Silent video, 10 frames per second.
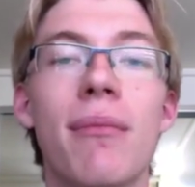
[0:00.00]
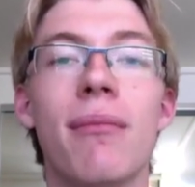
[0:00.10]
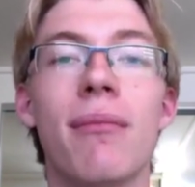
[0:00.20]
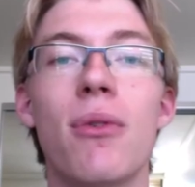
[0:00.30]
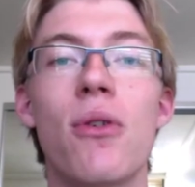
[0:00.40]

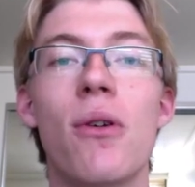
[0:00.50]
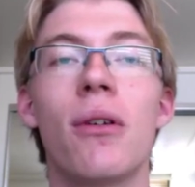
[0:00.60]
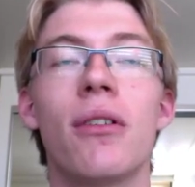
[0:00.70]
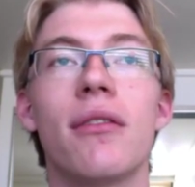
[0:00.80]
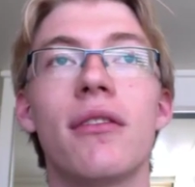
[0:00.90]

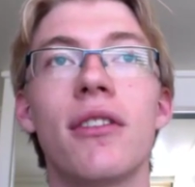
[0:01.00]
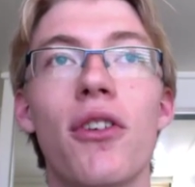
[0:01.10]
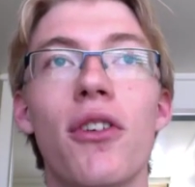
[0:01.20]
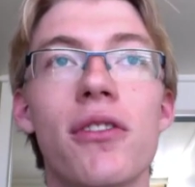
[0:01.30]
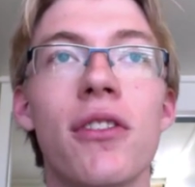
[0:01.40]
more
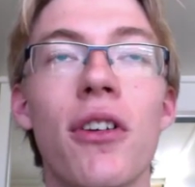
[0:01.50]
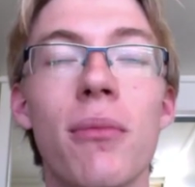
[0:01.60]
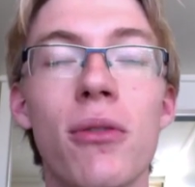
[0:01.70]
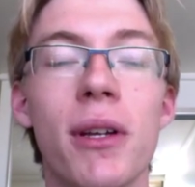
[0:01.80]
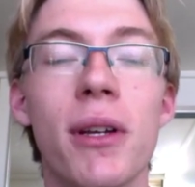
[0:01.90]

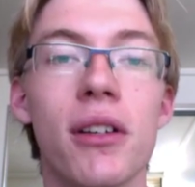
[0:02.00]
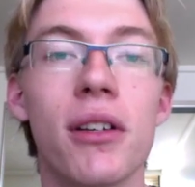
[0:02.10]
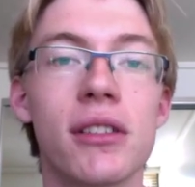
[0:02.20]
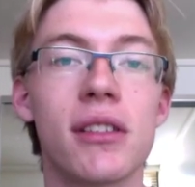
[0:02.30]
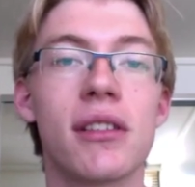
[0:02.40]
notable
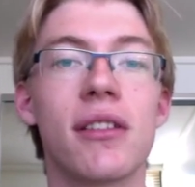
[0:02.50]
because